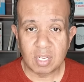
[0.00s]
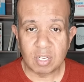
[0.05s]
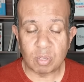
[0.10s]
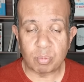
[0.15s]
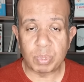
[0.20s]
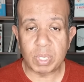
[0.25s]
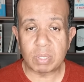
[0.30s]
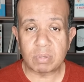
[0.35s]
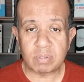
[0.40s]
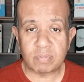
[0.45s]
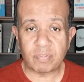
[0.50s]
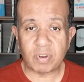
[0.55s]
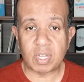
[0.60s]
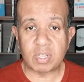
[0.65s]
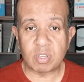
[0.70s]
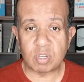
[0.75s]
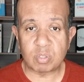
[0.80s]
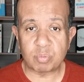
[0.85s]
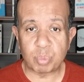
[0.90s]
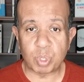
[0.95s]
You'll be able to
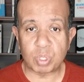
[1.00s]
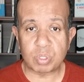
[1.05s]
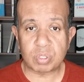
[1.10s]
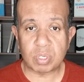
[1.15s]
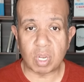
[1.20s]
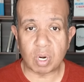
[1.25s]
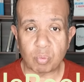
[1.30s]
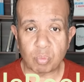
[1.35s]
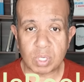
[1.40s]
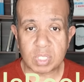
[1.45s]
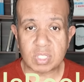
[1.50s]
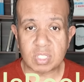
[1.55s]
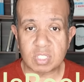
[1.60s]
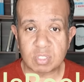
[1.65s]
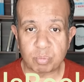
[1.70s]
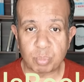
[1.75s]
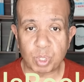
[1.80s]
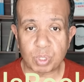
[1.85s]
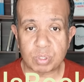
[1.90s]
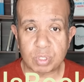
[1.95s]
find those books on
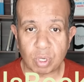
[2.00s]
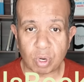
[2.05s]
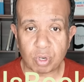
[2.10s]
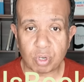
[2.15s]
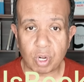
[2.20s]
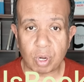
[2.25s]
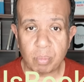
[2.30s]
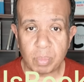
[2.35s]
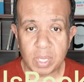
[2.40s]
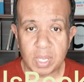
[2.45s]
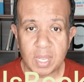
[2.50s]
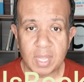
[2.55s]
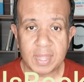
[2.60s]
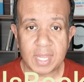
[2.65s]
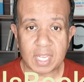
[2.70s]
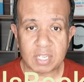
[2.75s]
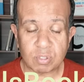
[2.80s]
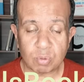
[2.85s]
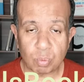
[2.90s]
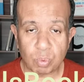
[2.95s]
russellsbooks.com.
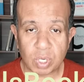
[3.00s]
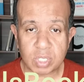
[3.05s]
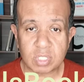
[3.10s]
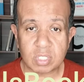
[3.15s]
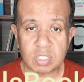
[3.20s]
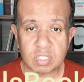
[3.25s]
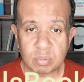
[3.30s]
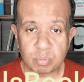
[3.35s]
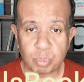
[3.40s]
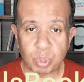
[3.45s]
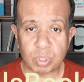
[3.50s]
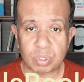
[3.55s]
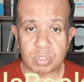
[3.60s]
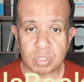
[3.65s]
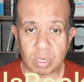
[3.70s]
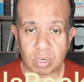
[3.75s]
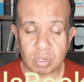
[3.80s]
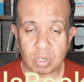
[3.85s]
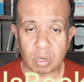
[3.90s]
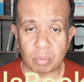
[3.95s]
That's
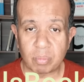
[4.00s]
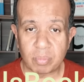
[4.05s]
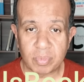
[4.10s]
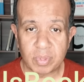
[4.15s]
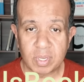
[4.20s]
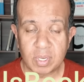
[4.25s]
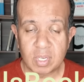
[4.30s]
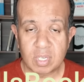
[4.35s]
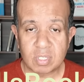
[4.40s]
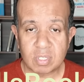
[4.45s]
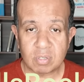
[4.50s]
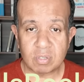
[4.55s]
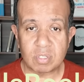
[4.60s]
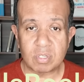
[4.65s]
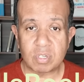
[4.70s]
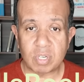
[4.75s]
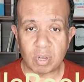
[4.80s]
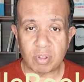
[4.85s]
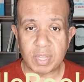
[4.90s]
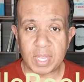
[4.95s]
russellsbooks.com. As soon as
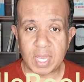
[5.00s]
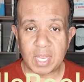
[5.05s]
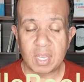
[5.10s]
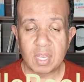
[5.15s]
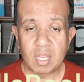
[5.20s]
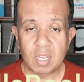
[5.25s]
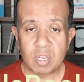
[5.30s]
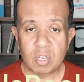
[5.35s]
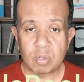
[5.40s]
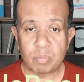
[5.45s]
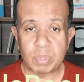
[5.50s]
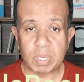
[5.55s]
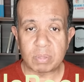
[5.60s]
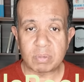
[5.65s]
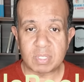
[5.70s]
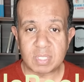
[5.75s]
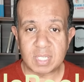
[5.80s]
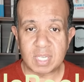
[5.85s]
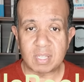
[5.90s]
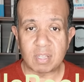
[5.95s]
you go there, you'll be able
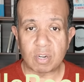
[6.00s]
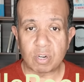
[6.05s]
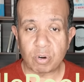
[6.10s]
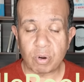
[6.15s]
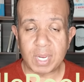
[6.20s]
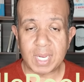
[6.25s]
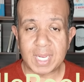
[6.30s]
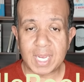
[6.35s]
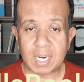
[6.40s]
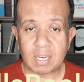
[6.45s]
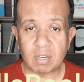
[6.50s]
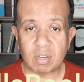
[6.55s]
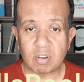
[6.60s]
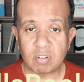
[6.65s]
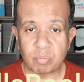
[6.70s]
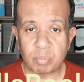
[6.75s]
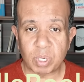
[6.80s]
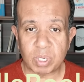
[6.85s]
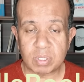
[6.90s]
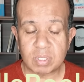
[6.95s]
to see the growing catalogue
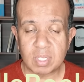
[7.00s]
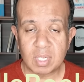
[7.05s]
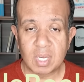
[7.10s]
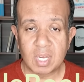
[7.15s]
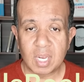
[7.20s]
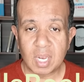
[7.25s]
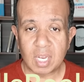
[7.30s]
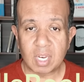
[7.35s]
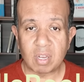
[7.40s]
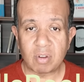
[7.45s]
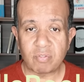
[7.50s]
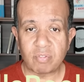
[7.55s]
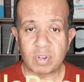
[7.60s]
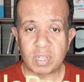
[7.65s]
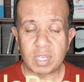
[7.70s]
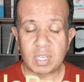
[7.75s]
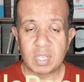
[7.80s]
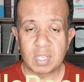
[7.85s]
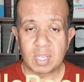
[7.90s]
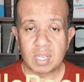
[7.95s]
of books and
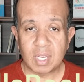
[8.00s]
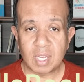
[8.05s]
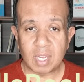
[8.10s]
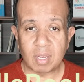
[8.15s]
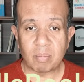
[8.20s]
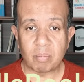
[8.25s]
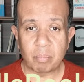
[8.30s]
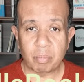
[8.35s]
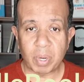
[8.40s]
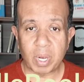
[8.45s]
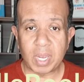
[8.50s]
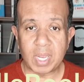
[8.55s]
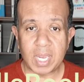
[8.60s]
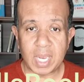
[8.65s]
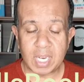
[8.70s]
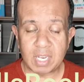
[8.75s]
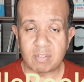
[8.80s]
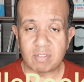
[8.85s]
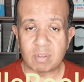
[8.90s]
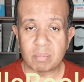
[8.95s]
hopefully buy
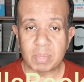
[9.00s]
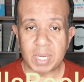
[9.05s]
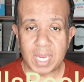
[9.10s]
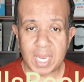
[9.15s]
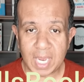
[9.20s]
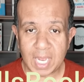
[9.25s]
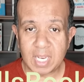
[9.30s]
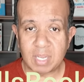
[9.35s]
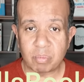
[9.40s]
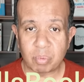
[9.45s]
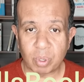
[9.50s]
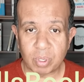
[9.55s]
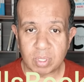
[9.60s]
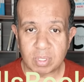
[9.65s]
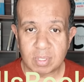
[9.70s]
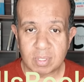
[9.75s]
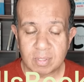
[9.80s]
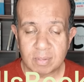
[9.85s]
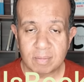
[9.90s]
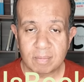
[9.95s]
any of them at any
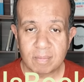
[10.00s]
point.